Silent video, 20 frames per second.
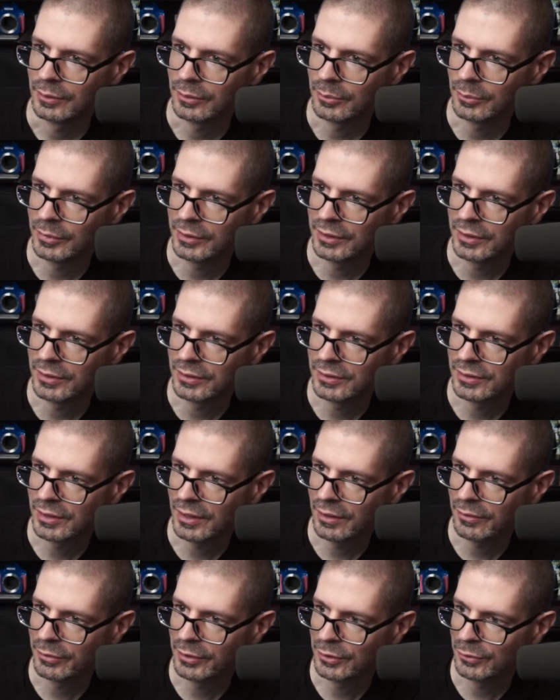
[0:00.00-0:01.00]
with this
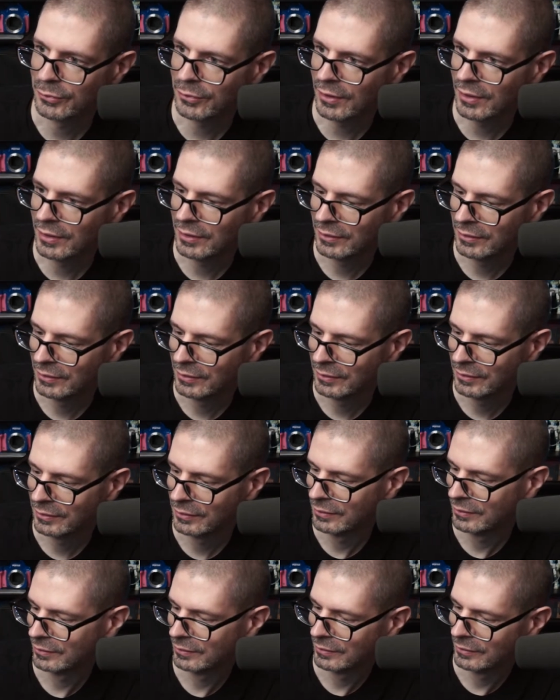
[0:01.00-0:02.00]
stuff. It's fun.
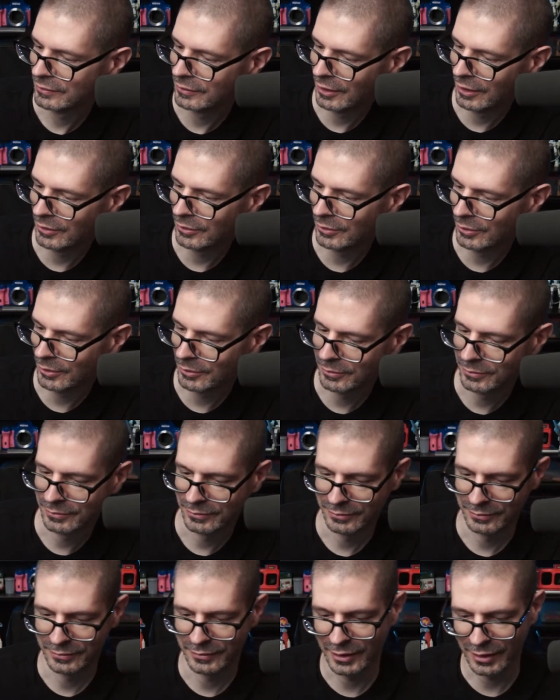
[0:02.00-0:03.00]
I don't know.
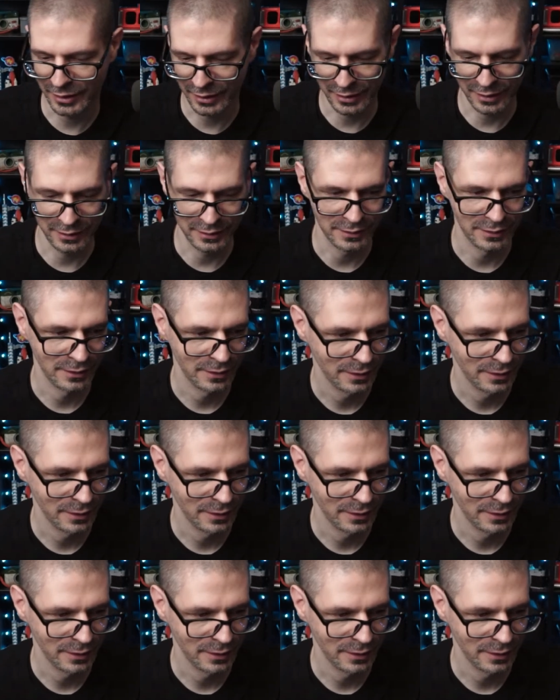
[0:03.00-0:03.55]
I like it.